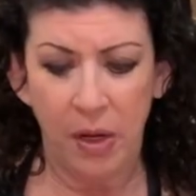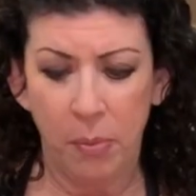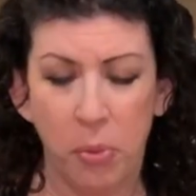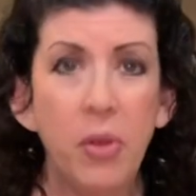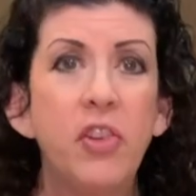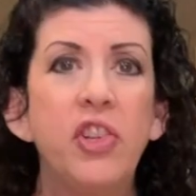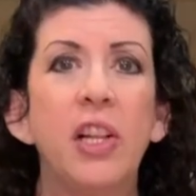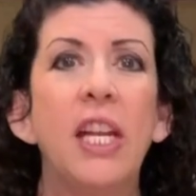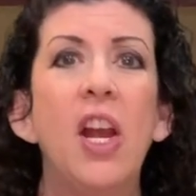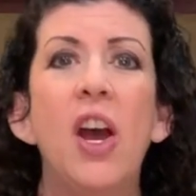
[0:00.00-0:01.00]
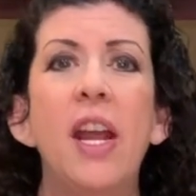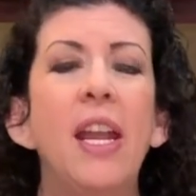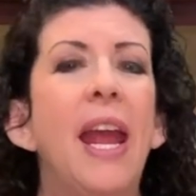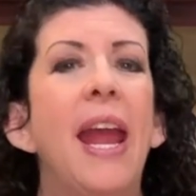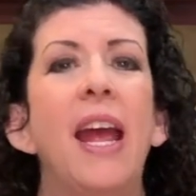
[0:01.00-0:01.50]
pour the chili
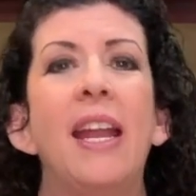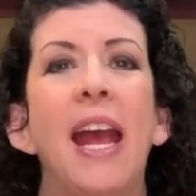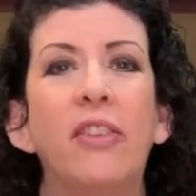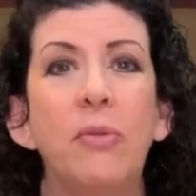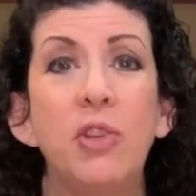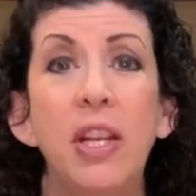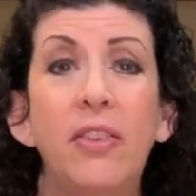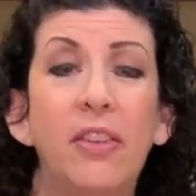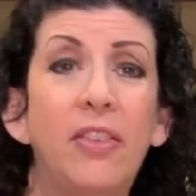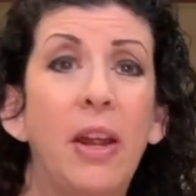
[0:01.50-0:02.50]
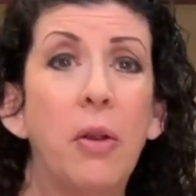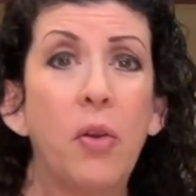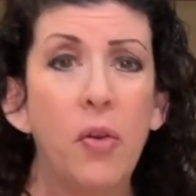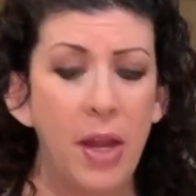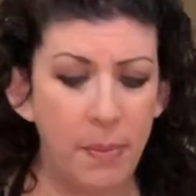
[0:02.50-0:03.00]
on, and add some cheese and sour
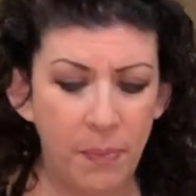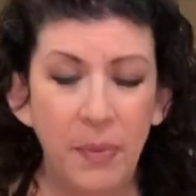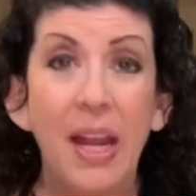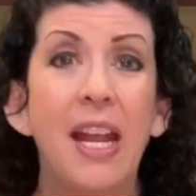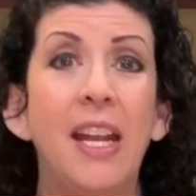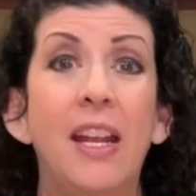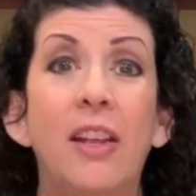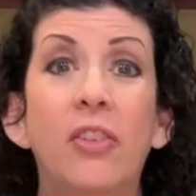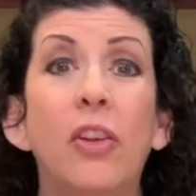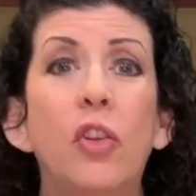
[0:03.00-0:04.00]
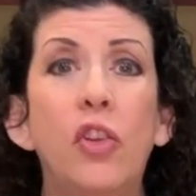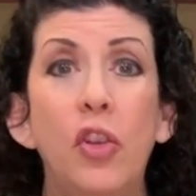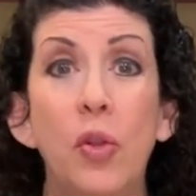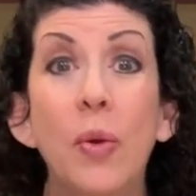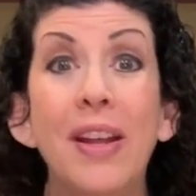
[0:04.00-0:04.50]
cream, and it is
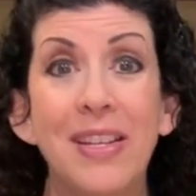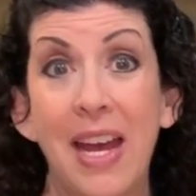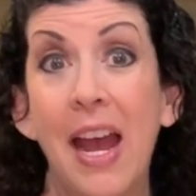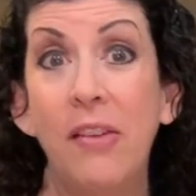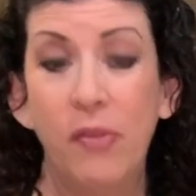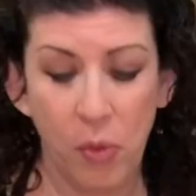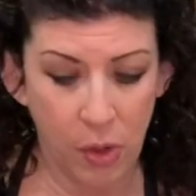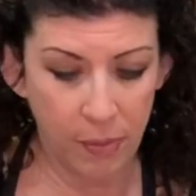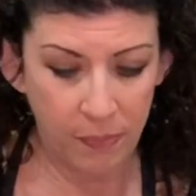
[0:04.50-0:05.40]
to die for.